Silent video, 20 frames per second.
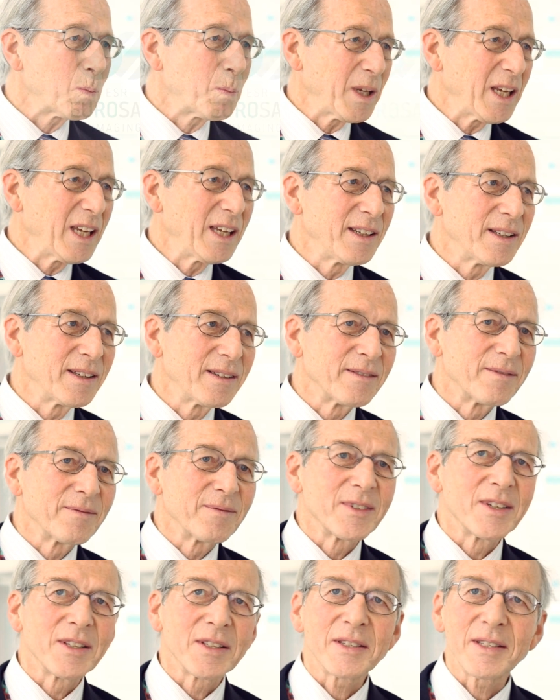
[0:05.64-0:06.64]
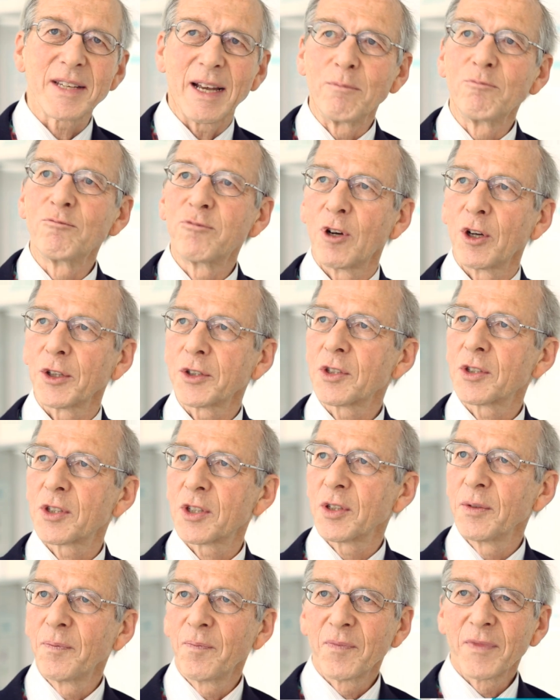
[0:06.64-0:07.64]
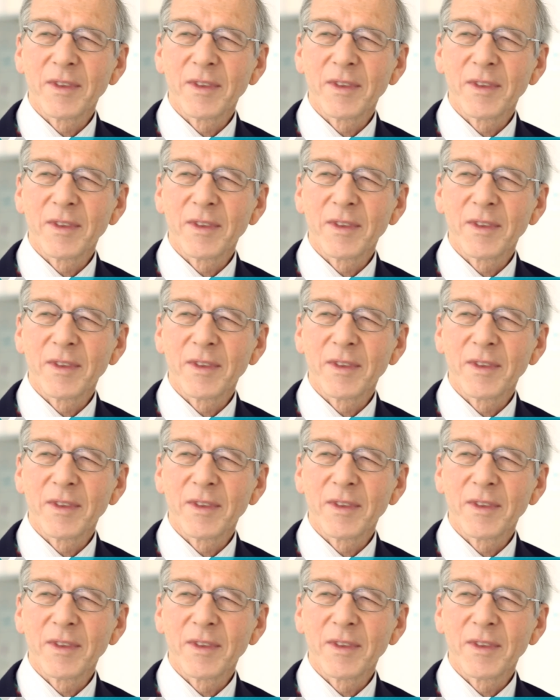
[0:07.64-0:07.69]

been somewhat